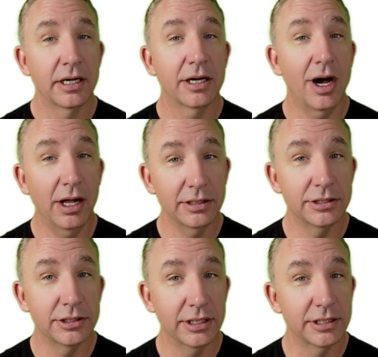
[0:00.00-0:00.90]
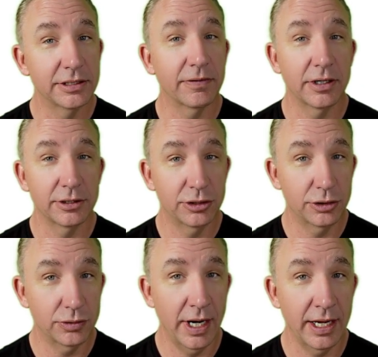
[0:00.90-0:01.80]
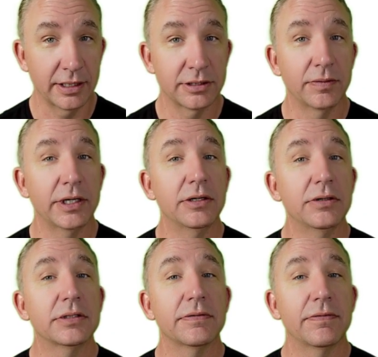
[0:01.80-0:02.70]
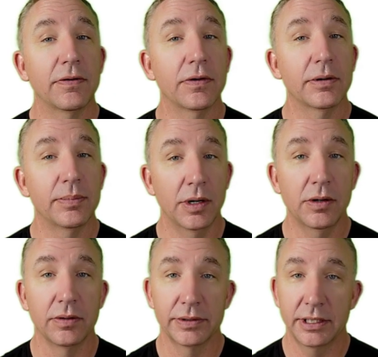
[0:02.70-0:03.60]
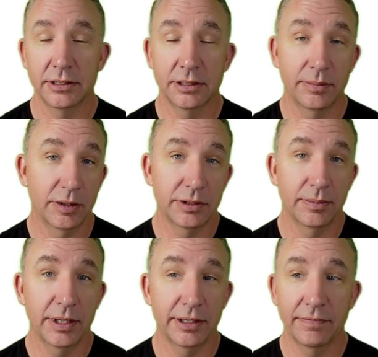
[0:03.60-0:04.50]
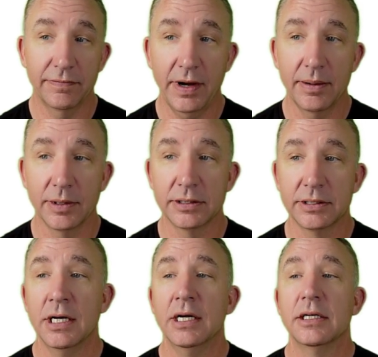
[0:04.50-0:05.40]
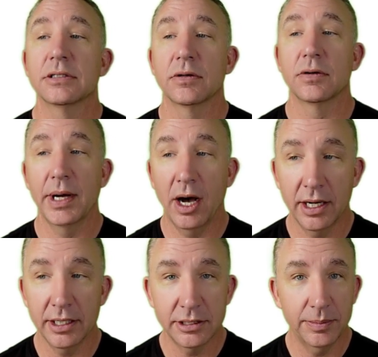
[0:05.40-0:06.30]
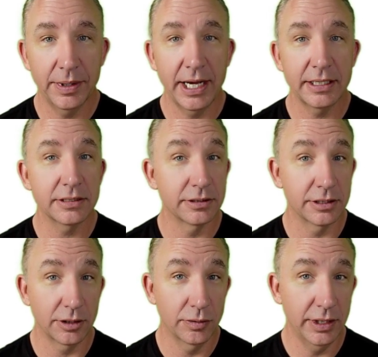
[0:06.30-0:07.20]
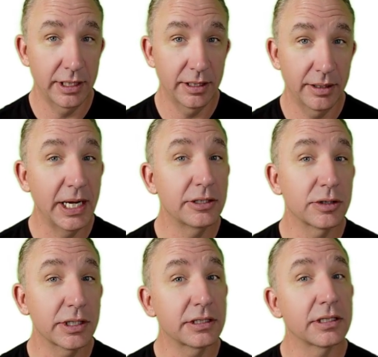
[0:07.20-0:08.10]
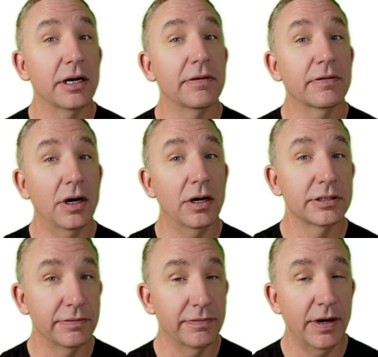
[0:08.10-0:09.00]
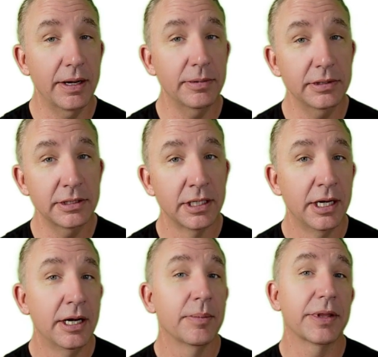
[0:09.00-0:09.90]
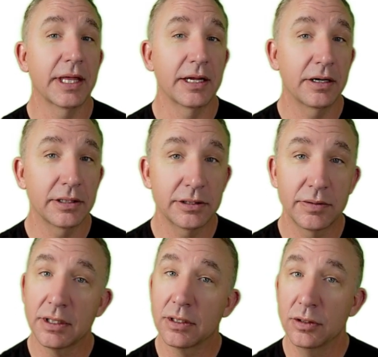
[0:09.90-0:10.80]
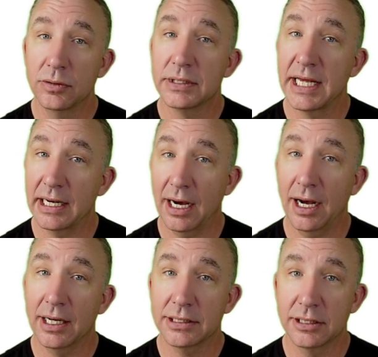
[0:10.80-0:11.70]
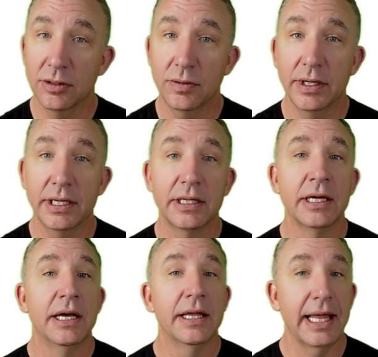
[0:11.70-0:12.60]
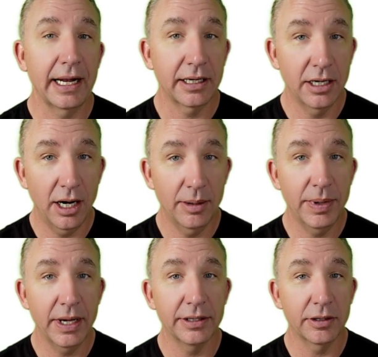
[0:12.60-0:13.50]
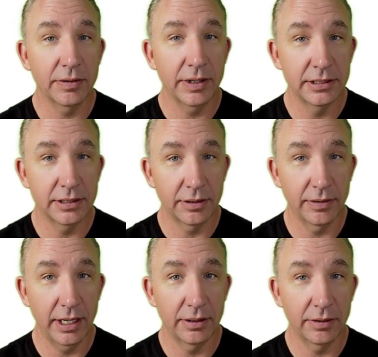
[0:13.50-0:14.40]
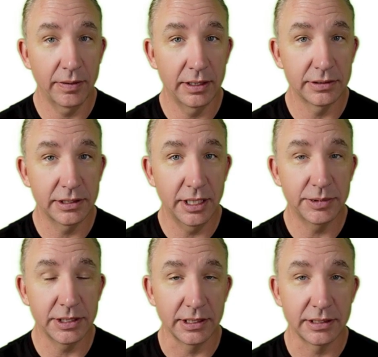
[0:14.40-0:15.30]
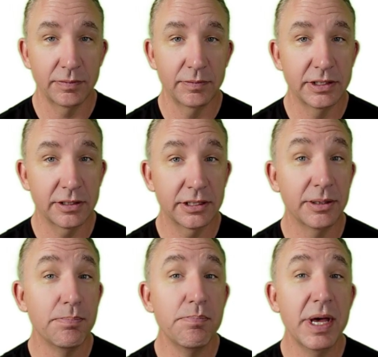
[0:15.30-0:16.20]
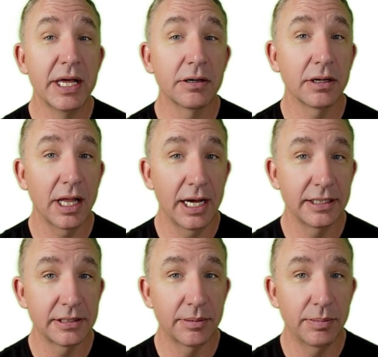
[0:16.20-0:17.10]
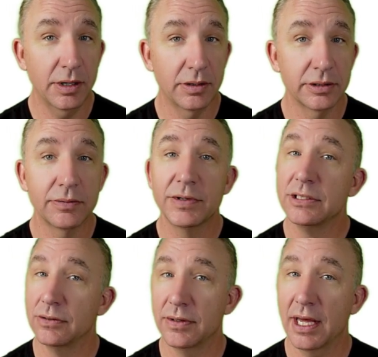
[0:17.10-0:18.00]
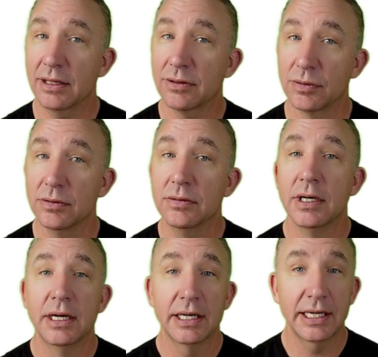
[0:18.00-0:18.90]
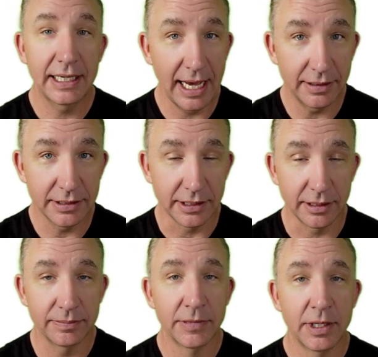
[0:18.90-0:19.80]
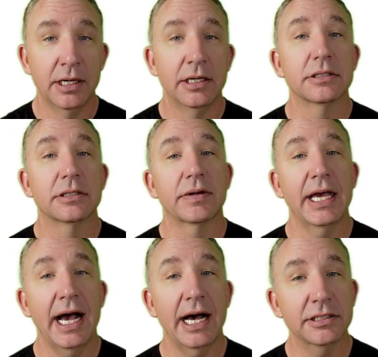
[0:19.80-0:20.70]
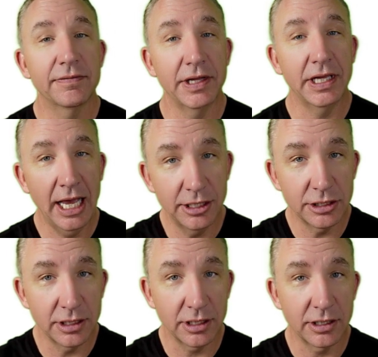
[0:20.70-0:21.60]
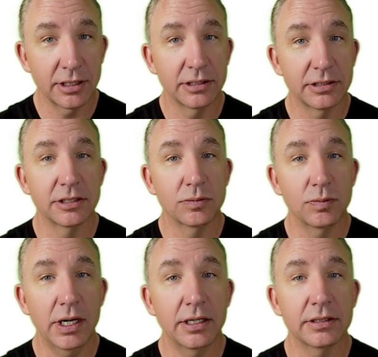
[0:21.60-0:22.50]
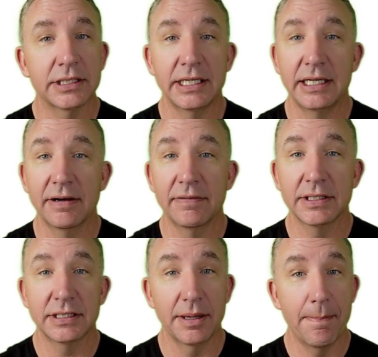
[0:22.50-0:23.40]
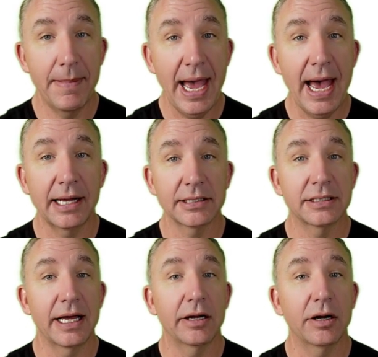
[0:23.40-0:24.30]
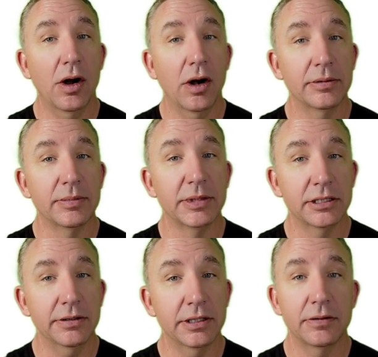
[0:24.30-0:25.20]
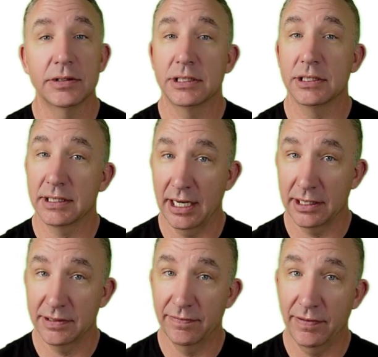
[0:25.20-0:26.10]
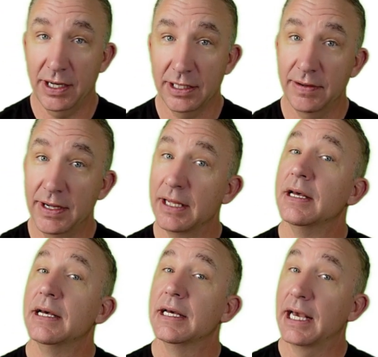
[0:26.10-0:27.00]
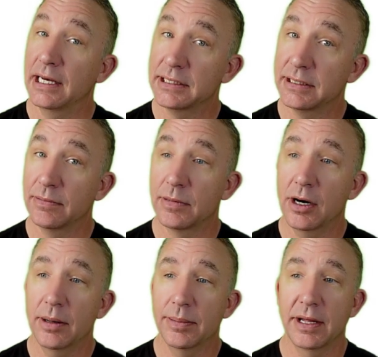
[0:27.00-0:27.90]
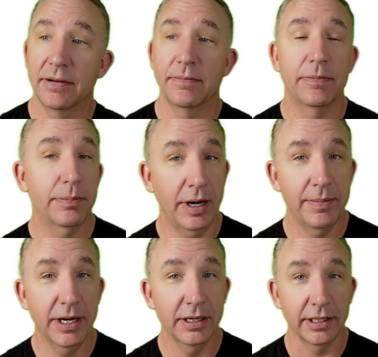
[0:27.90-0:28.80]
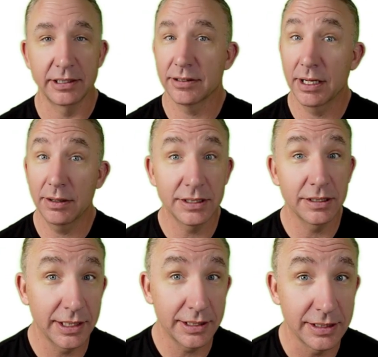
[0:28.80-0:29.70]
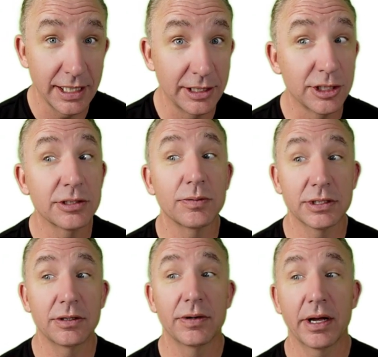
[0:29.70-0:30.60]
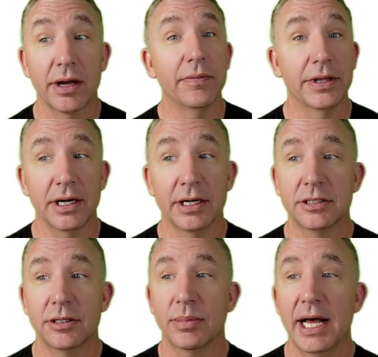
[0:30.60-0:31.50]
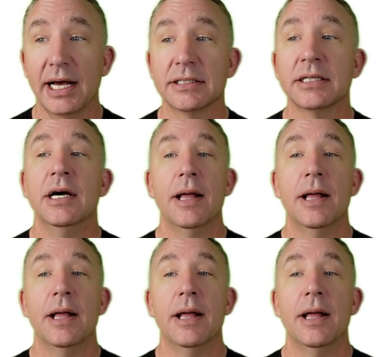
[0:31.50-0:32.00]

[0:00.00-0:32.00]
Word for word: Collagen is for our strength, so we use it for bone, and it's the most abundant fibers. So osteoblasts are secreting the matrix of collagen fibers, but then also includes that osteoid, that compound that creates the ground substance, and we start to mineralize the bone, and we do that through calcium. So calcification occurs as well to give us the mass, that hardened material, which is calcium phosphate, calcium carbonate, primarily. So that was a lot to say just what's going on with osteoblasts.